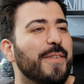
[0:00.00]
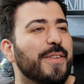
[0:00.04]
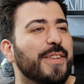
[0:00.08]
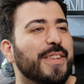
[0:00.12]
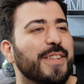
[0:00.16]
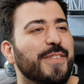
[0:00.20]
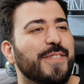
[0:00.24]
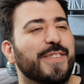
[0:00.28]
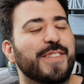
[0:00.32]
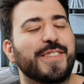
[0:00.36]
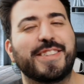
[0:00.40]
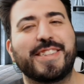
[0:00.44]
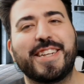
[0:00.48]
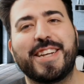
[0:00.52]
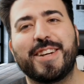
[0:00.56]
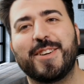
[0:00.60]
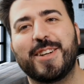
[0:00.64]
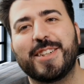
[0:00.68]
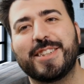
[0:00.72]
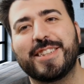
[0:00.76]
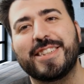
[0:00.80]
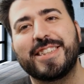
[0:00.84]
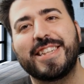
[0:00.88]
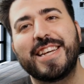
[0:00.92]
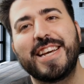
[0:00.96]
by 50 First Date
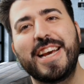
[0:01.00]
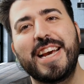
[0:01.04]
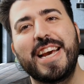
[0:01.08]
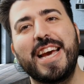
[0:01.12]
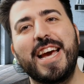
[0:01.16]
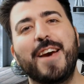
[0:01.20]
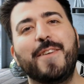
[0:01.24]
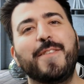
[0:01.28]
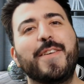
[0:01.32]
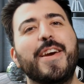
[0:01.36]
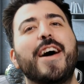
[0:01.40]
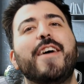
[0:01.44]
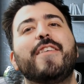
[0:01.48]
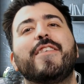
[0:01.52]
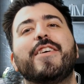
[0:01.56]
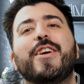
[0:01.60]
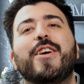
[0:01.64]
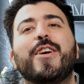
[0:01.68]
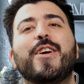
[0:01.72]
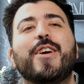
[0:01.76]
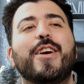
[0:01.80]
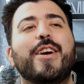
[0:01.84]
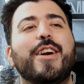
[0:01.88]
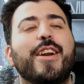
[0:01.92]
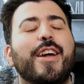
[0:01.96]
questions. If you haven't
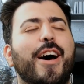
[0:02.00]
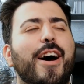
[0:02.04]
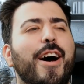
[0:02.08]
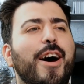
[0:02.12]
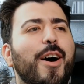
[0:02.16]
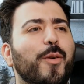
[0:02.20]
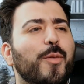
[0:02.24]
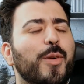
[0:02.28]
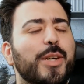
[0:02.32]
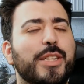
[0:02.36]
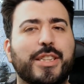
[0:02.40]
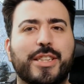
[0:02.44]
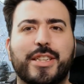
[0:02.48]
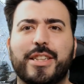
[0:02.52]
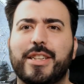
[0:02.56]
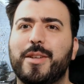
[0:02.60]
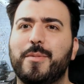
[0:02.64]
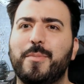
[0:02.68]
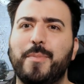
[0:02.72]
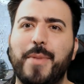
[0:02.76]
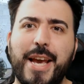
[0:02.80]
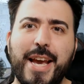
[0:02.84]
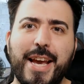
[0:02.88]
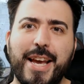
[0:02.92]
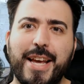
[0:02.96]
heard, uh, which
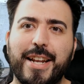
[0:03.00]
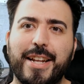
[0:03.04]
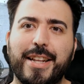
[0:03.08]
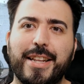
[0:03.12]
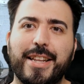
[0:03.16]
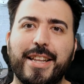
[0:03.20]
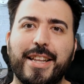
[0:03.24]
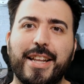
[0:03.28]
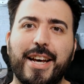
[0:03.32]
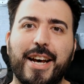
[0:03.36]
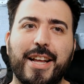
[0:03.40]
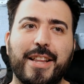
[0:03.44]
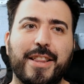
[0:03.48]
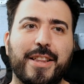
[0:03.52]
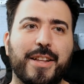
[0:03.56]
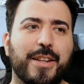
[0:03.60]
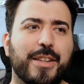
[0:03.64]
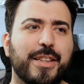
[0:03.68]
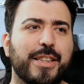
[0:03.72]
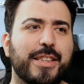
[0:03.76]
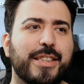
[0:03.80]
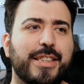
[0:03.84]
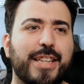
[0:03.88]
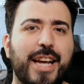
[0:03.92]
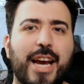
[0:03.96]
man,
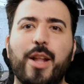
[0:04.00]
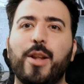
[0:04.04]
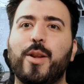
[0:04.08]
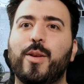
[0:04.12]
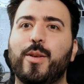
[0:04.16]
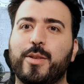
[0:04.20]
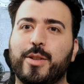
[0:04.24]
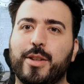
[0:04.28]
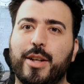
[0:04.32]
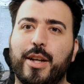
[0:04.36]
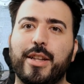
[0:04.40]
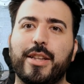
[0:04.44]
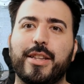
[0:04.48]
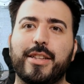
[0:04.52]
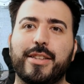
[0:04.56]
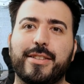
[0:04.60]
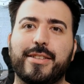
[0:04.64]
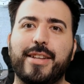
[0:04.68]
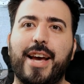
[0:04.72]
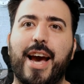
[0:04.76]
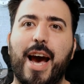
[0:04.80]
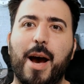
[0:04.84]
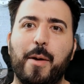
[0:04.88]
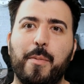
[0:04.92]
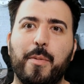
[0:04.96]
the the downloads on
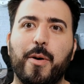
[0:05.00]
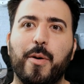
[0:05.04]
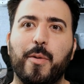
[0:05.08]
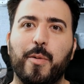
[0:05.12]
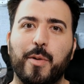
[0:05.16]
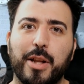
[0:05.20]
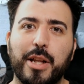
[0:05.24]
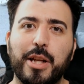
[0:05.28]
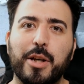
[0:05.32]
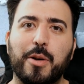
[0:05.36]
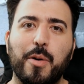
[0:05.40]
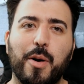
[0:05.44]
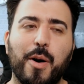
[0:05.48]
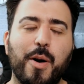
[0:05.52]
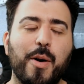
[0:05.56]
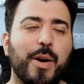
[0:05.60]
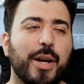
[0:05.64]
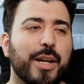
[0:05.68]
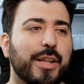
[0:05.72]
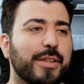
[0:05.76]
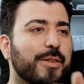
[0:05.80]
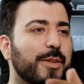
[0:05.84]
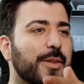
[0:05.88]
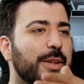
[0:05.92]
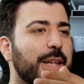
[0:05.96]
this app are really
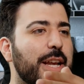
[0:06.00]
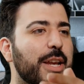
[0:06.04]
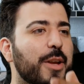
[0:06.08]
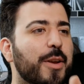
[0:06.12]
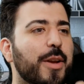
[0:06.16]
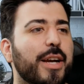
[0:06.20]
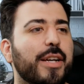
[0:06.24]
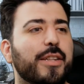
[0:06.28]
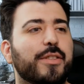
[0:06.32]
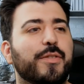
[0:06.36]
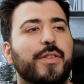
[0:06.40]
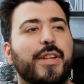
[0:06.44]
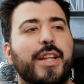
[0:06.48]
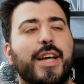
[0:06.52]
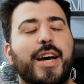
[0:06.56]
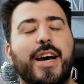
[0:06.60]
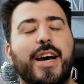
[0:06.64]
growing. So thank you guys